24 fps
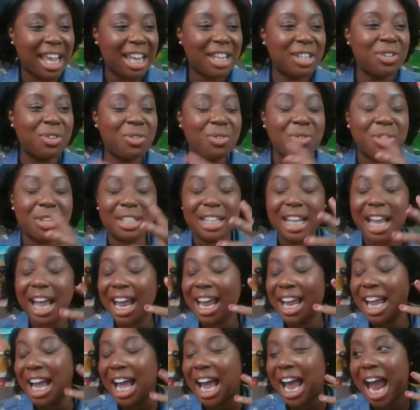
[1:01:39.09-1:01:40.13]
And you are
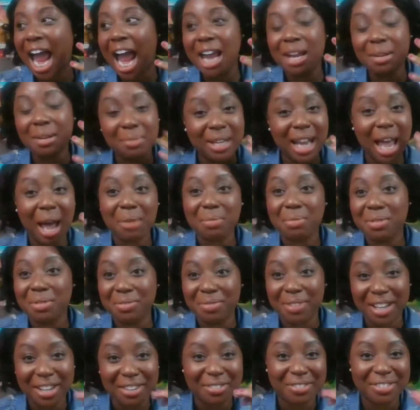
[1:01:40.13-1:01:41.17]
like, I am not
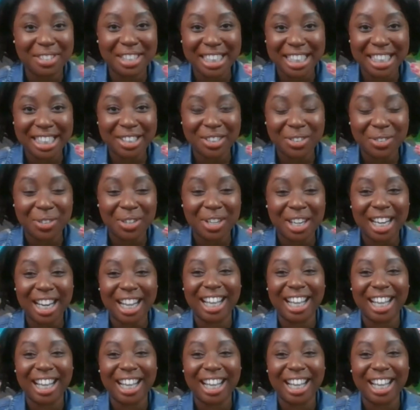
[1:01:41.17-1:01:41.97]
prepared for this, Lord.